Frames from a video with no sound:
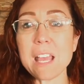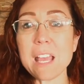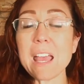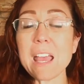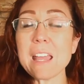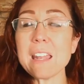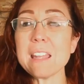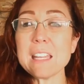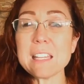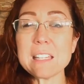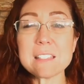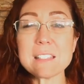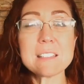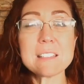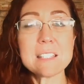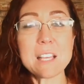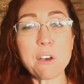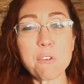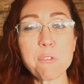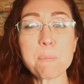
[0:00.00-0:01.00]
and it
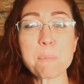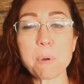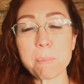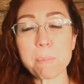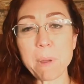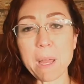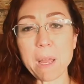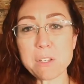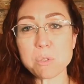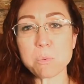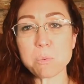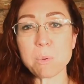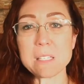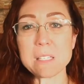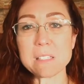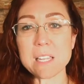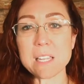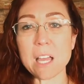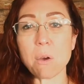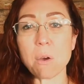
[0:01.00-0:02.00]
self
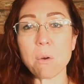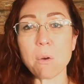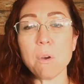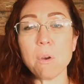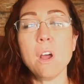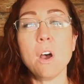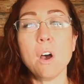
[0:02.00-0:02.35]
perpetuates now